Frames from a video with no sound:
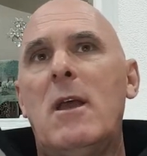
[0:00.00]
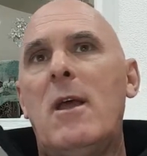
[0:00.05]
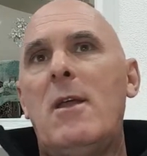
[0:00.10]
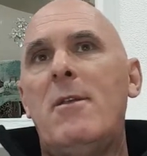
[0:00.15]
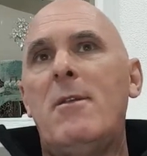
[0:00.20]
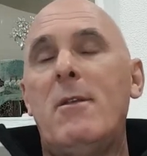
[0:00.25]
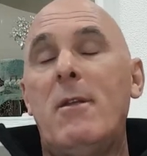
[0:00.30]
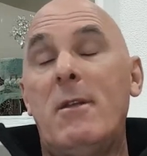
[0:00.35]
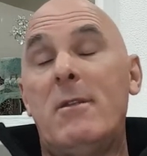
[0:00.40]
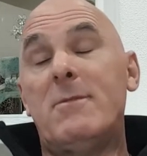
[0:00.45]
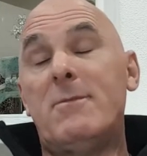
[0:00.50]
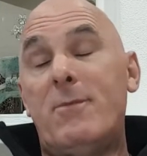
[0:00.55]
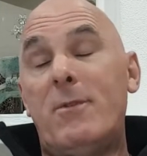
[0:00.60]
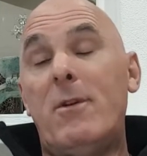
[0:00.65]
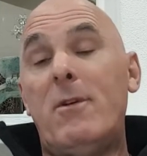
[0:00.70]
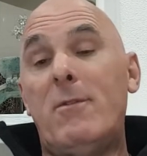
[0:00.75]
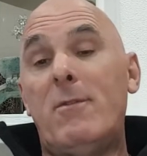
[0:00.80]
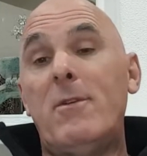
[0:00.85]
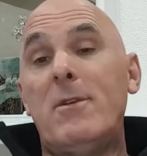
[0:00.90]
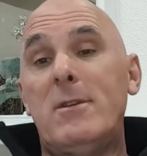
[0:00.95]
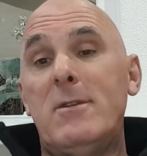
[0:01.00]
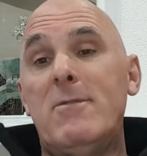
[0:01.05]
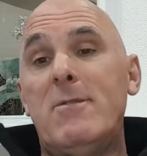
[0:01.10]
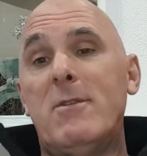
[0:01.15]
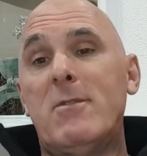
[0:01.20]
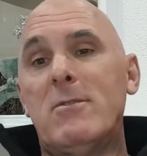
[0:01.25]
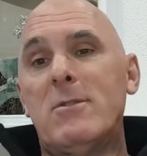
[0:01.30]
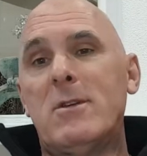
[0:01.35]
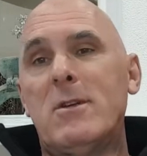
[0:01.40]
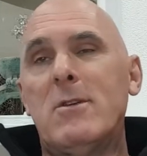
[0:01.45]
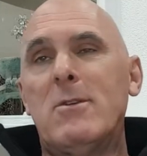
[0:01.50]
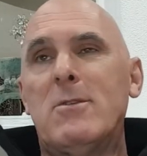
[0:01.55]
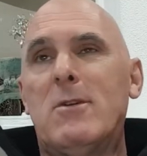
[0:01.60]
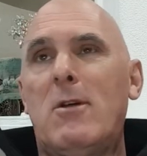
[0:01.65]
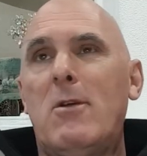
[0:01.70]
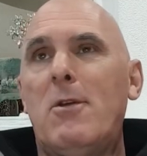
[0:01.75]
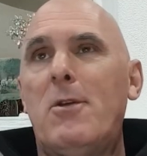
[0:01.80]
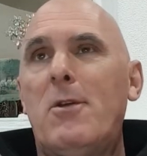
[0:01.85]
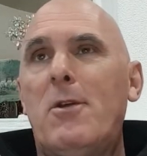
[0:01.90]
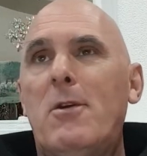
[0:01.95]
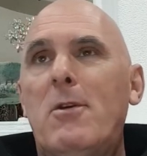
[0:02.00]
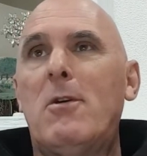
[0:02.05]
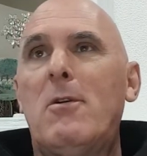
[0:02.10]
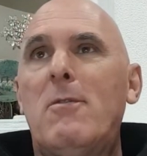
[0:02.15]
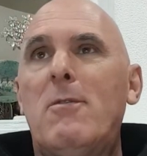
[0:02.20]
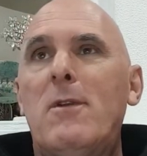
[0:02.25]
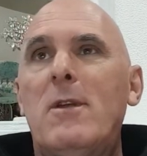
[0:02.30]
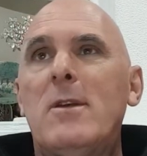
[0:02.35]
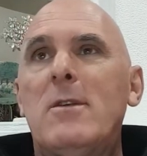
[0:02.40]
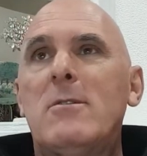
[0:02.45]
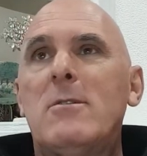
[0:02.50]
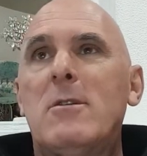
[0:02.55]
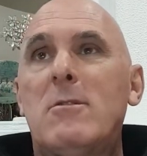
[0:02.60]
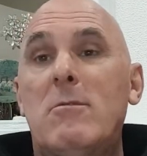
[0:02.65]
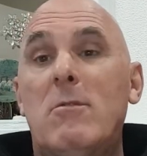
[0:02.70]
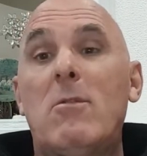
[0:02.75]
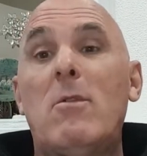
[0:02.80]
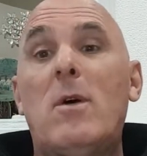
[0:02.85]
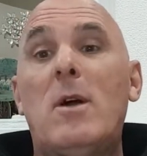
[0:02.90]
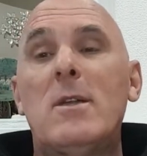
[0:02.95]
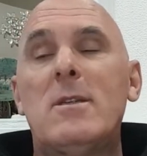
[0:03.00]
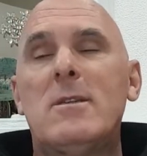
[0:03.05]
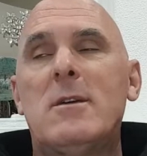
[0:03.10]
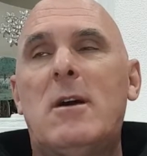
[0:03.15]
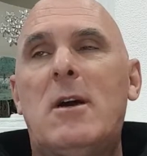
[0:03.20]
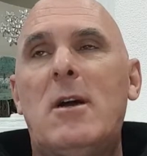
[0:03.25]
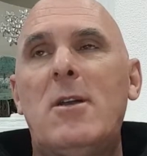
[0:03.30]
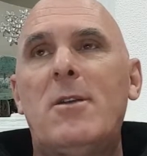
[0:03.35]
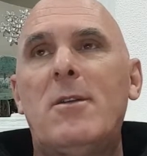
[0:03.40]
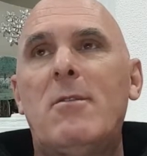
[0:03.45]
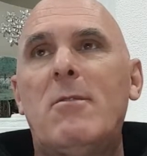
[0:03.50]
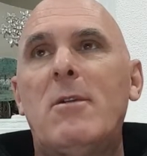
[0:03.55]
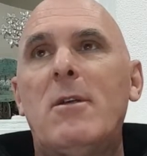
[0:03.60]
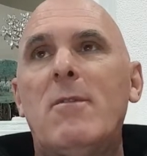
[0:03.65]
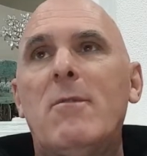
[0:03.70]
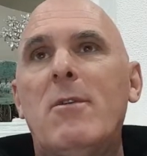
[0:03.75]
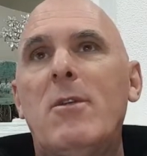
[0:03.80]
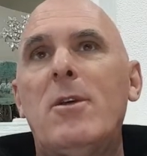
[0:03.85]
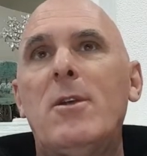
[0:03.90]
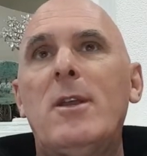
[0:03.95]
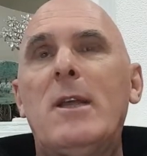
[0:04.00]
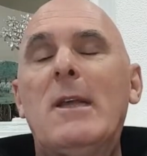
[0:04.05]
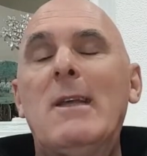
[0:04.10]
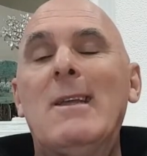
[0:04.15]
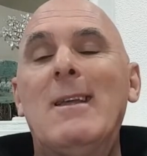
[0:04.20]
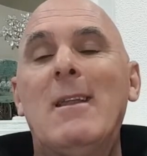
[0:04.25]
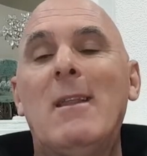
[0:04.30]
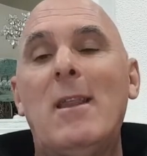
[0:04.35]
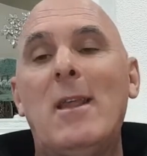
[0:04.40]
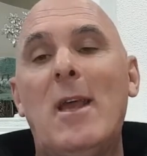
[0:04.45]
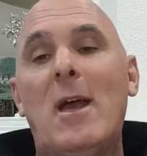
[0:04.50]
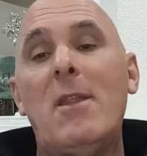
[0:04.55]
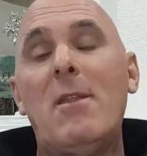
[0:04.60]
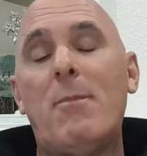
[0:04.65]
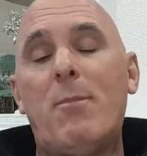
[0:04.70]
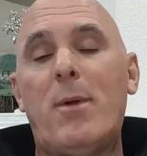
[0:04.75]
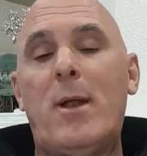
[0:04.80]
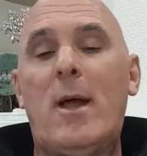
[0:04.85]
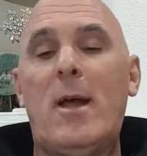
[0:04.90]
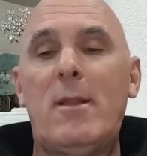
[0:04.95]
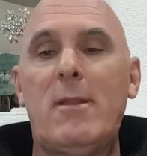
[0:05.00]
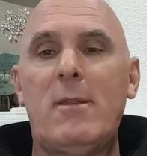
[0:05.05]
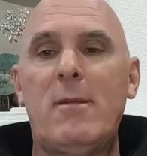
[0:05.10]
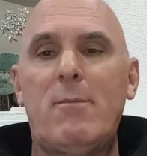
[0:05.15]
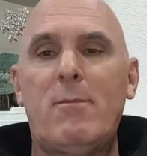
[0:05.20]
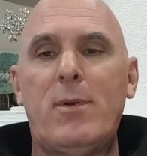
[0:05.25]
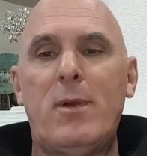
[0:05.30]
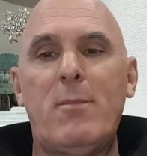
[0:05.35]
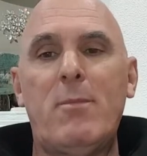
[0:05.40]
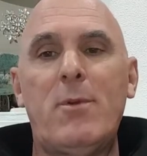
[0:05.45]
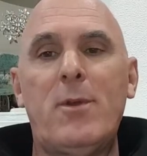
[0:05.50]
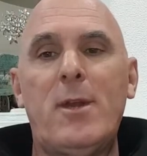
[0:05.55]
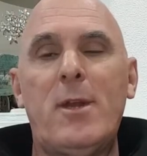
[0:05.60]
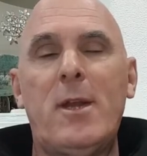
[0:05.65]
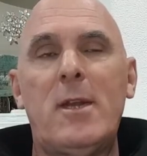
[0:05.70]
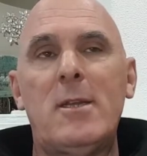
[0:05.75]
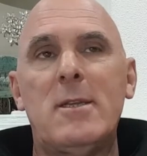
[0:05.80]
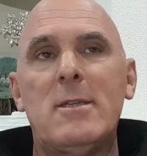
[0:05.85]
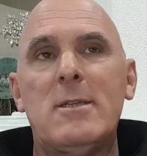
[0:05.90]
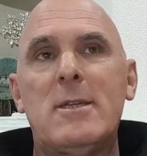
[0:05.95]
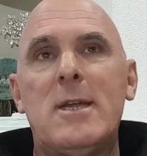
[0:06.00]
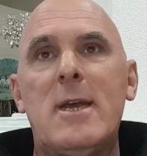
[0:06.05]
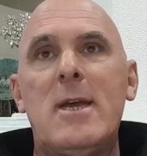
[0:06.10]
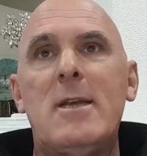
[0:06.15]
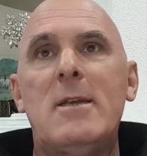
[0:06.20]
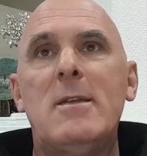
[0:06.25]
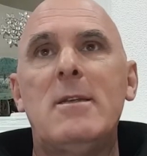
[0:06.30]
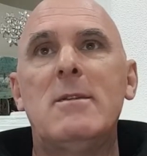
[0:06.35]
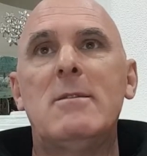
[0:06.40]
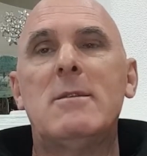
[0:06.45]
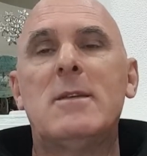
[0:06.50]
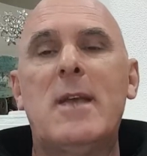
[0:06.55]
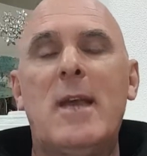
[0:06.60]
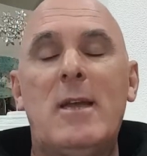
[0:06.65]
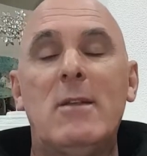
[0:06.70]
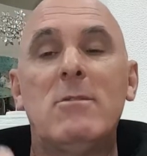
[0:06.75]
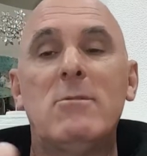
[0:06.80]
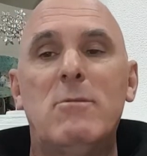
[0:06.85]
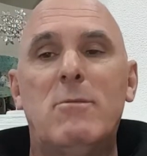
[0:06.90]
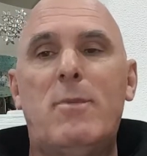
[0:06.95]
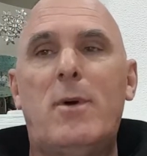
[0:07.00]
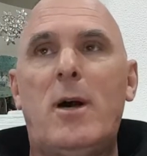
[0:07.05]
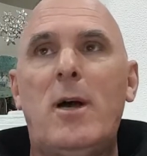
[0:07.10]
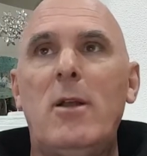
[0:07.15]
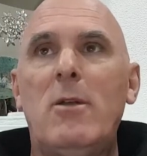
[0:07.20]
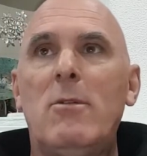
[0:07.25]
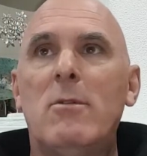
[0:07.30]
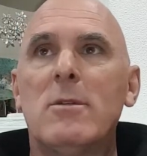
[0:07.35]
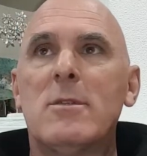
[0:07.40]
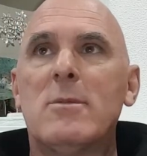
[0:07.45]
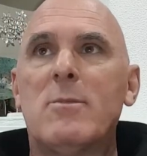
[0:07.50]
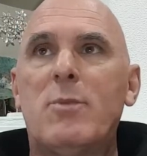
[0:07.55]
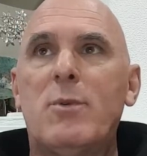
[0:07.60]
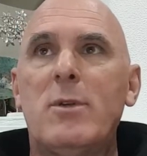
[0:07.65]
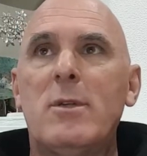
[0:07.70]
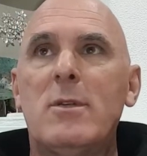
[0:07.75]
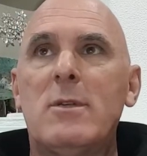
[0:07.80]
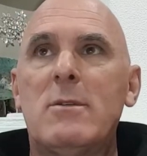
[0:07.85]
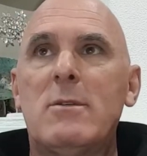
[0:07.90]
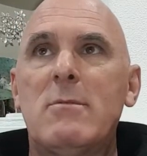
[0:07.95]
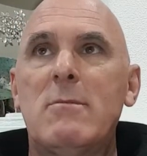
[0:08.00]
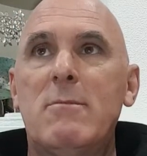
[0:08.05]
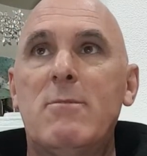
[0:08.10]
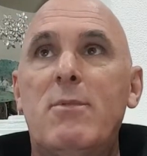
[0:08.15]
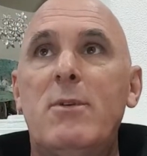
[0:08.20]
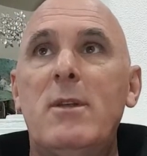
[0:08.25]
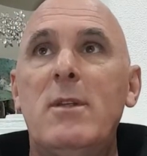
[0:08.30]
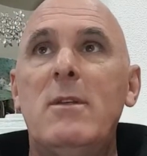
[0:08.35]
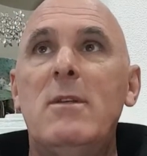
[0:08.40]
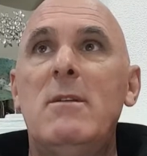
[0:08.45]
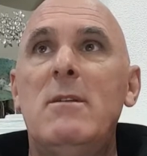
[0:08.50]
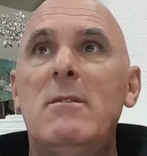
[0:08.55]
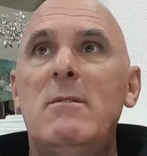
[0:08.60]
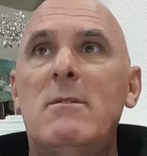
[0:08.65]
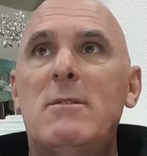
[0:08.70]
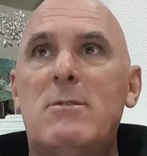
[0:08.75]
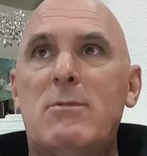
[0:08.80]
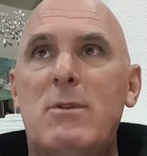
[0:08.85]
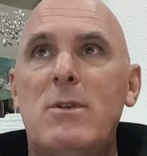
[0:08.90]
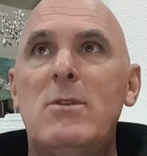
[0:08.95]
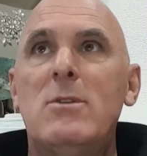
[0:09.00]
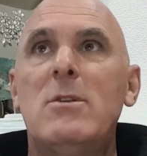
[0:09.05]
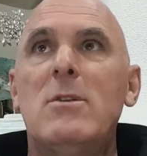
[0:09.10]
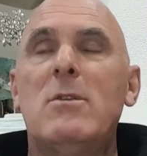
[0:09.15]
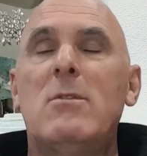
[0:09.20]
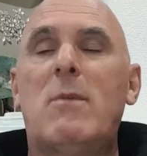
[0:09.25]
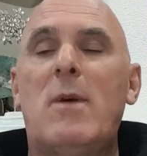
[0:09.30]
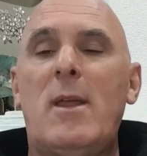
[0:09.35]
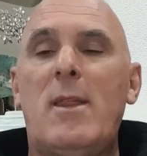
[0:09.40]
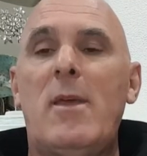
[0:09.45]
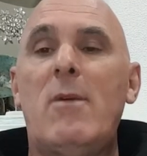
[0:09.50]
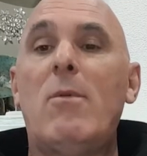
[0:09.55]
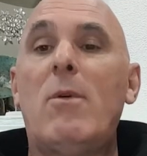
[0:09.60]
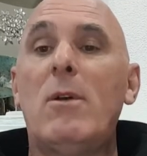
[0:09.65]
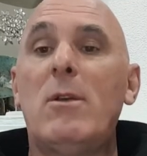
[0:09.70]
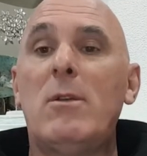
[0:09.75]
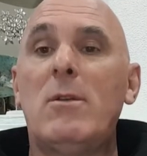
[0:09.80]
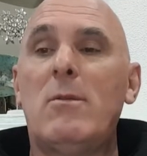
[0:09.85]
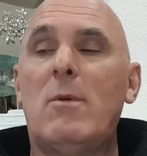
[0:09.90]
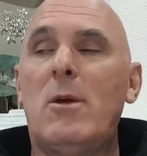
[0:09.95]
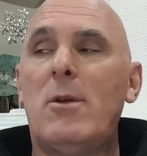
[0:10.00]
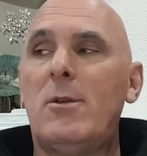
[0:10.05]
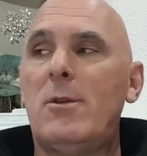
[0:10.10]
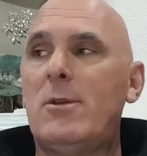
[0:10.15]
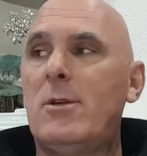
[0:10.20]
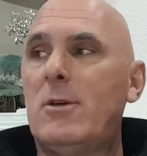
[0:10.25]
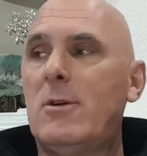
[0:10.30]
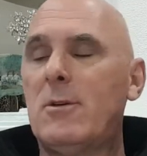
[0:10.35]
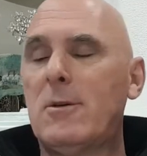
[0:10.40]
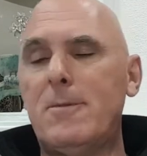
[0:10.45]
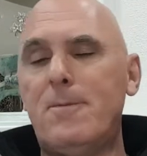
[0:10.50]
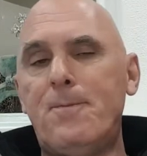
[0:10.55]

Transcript: And it's very difficult to control a dog off-leash, so it requires a high degree of learning. The other part that people don't understand is council bylaws are pretty stringent in the way they want you to own a dog.